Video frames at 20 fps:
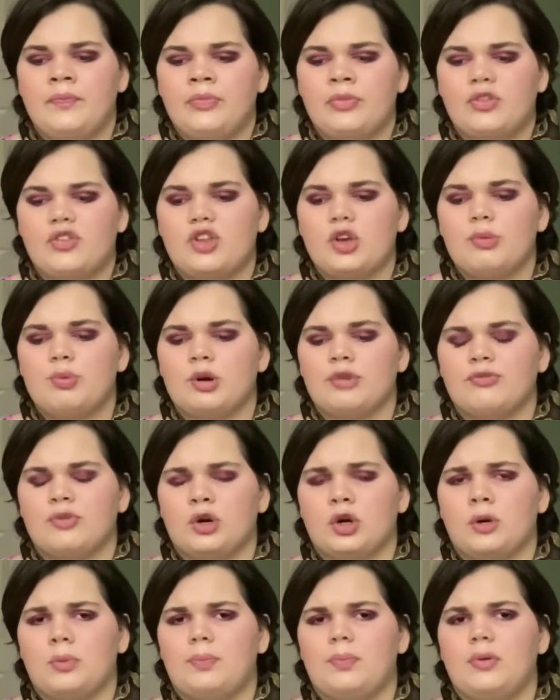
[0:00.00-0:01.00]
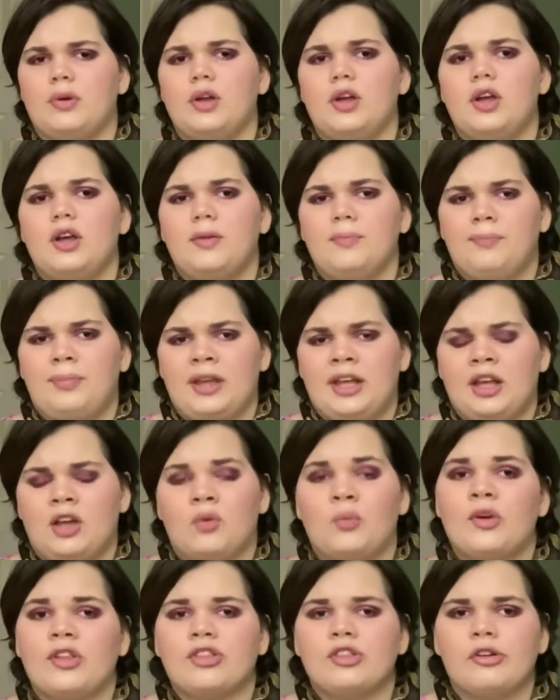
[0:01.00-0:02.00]
do prefer being
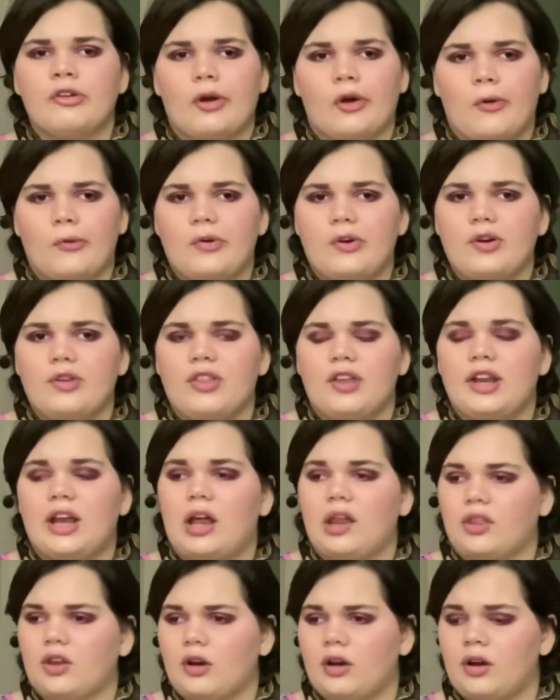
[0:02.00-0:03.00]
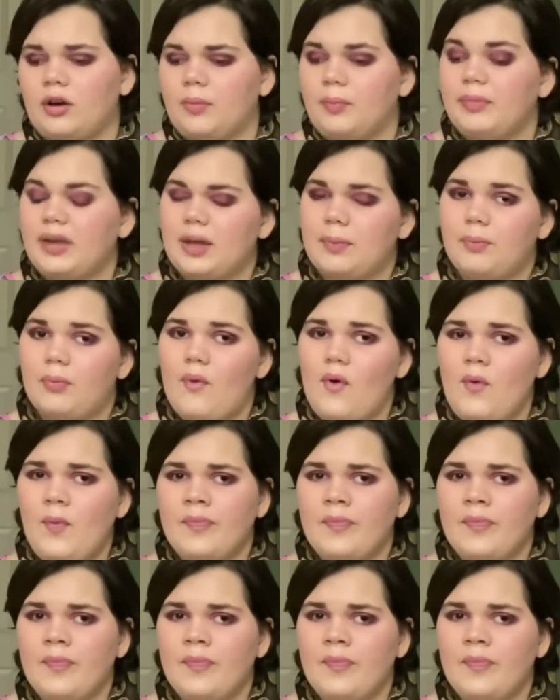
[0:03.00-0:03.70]
with their owner than other people.